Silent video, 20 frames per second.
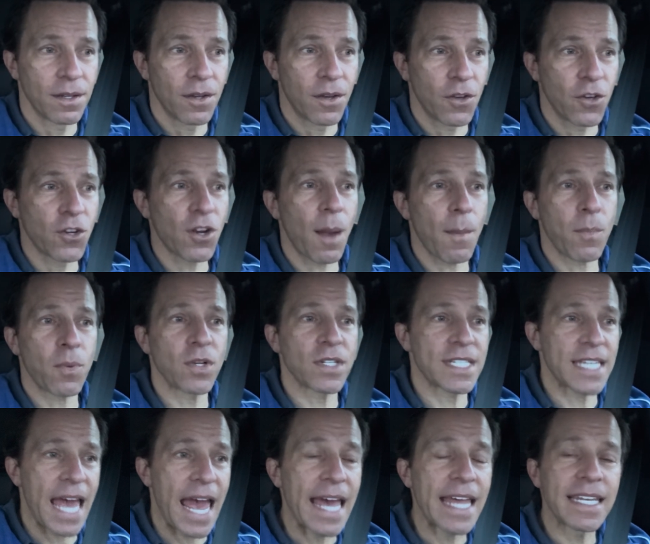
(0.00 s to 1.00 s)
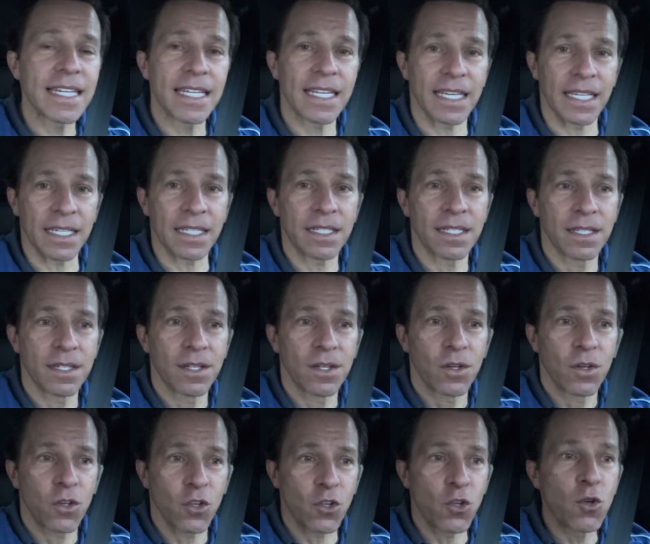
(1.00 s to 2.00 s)
You're not pretending.
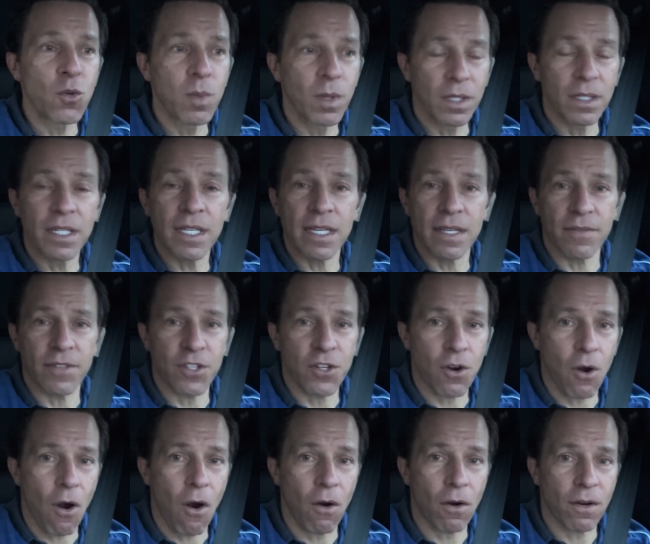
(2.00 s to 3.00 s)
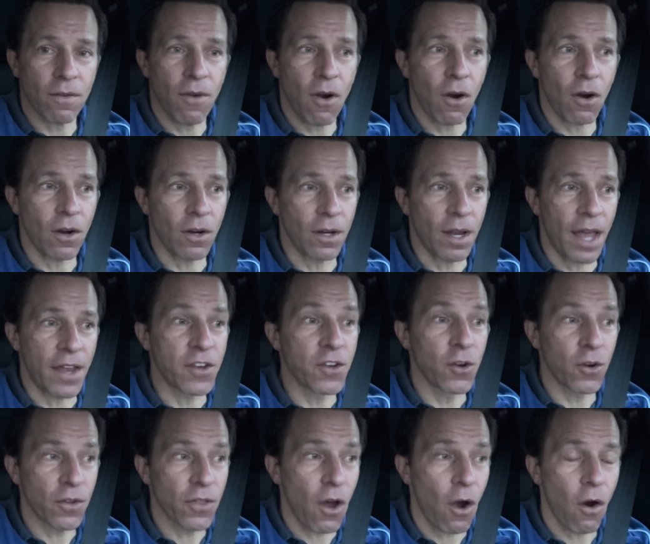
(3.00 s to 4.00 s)
You believe in your heart of heart, and
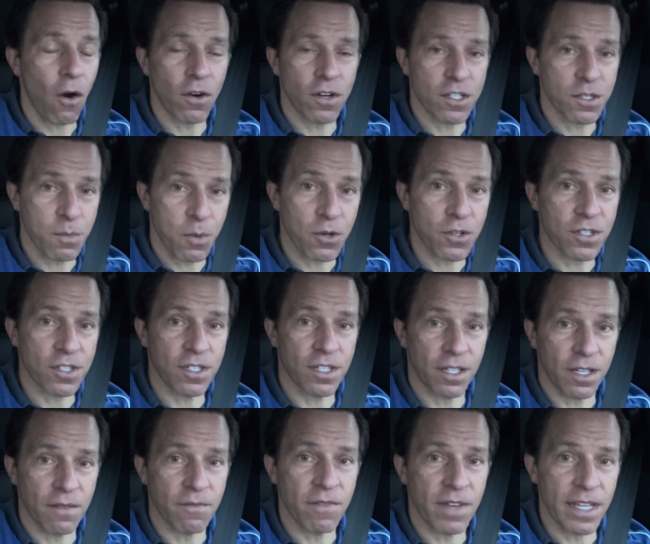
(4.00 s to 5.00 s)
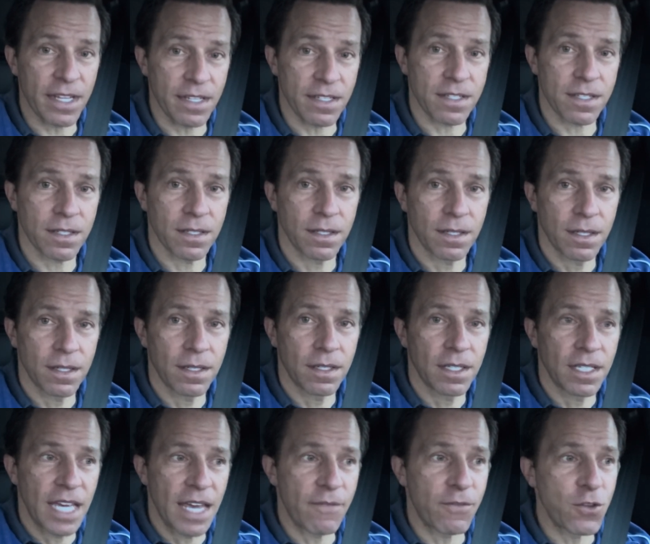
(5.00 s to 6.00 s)
you're the hardest person to convince.
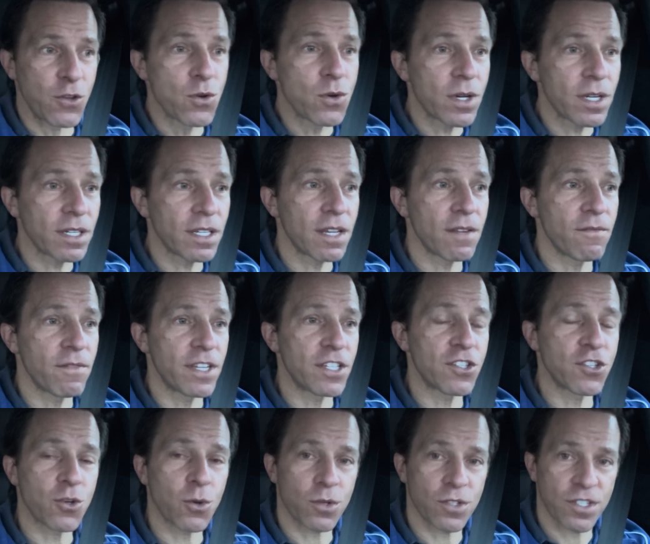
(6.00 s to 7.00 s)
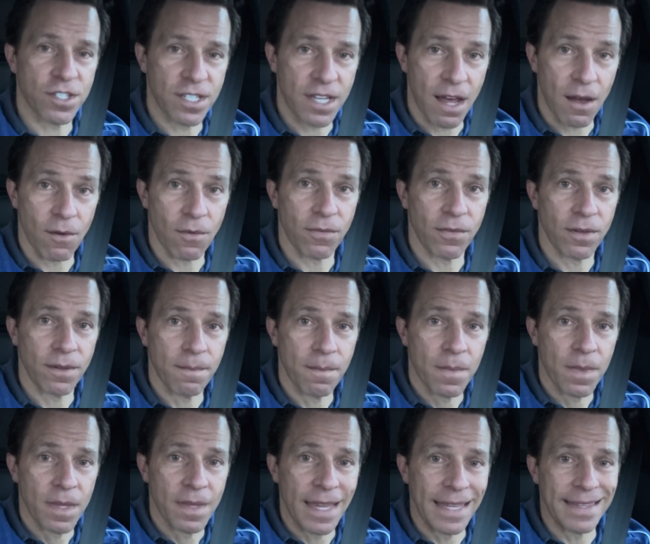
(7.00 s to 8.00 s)
If you can convince yourself
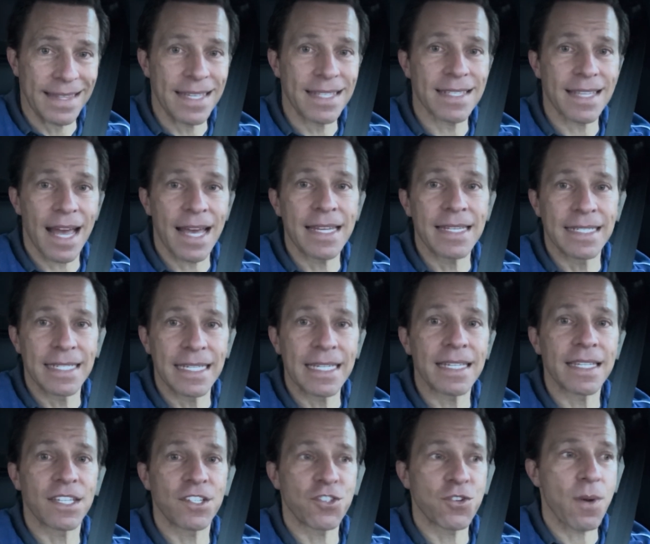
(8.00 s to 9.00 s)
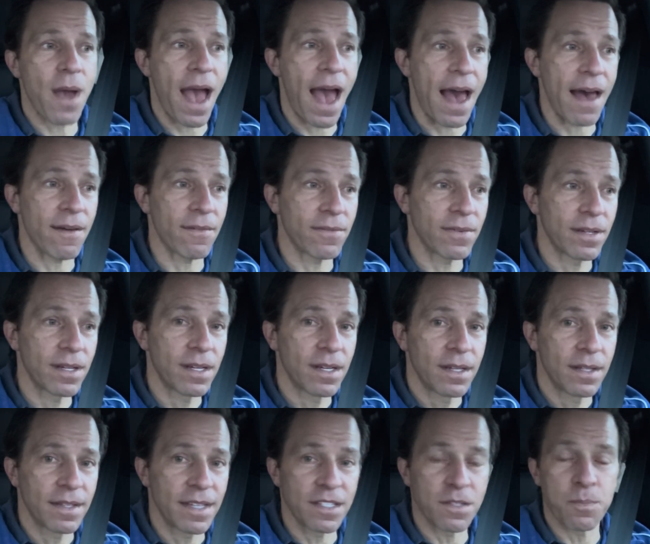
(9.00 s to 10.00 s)
that this idea that you have,
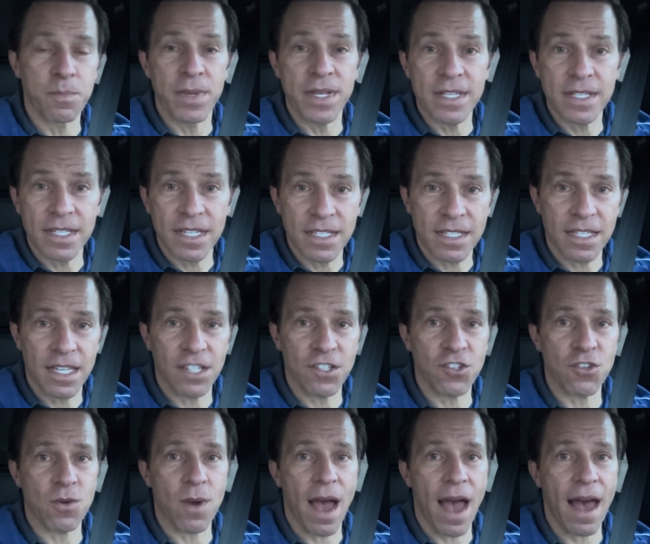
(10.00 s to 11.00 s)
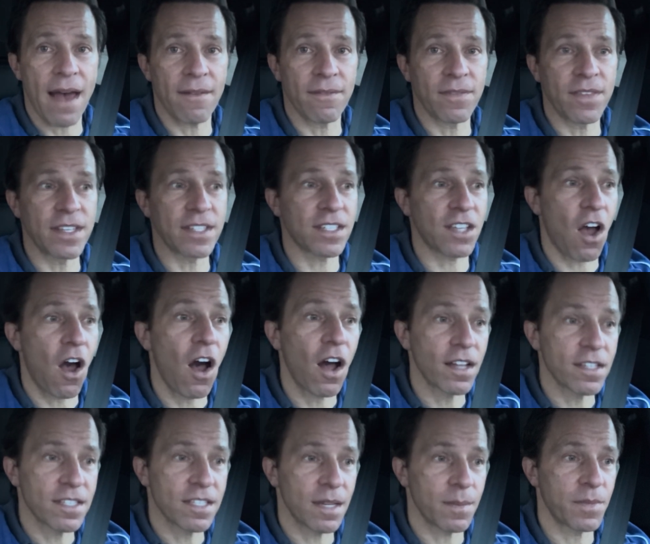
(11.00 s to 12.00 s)
this business that you have, this
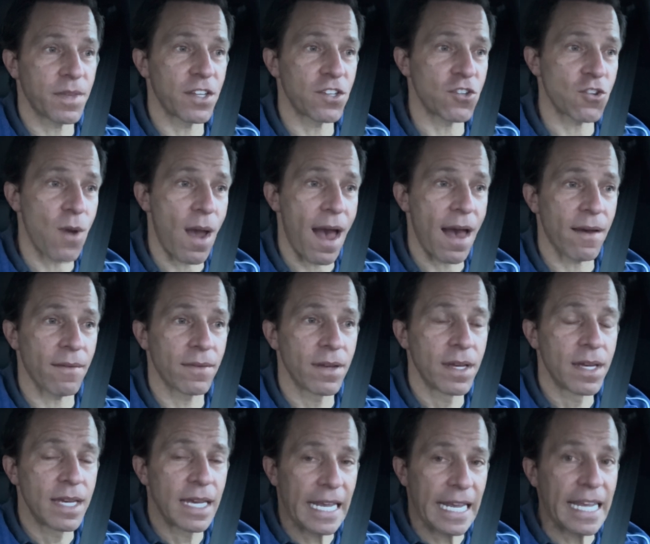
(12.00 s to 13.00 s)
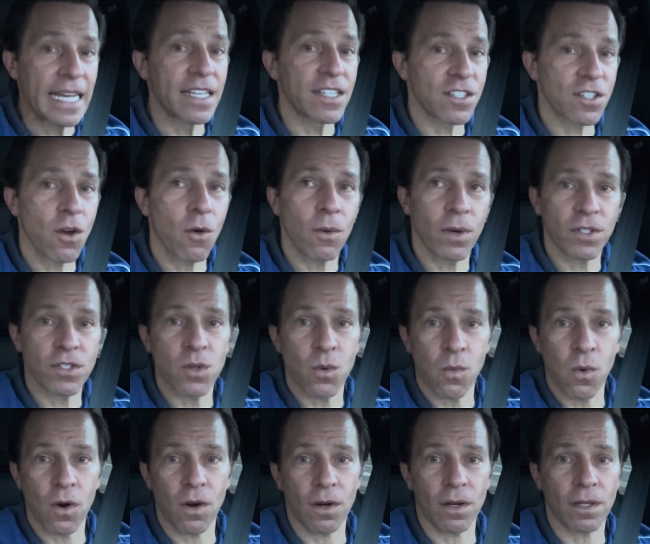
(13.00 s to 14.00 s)
concept that you have is going to
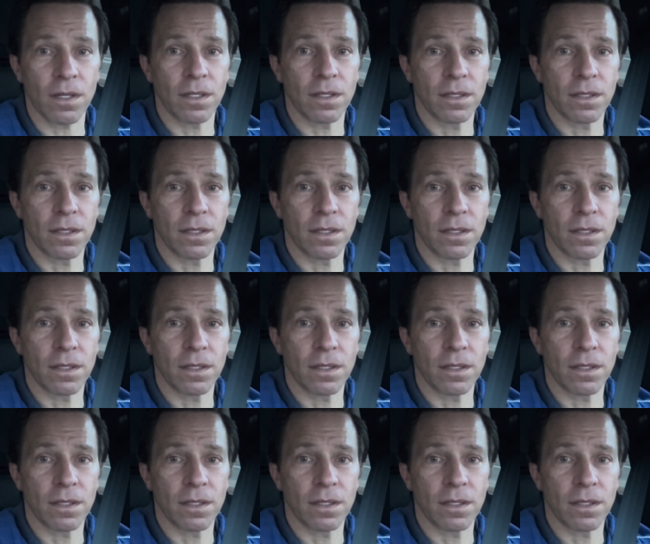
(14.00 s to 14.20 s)
work,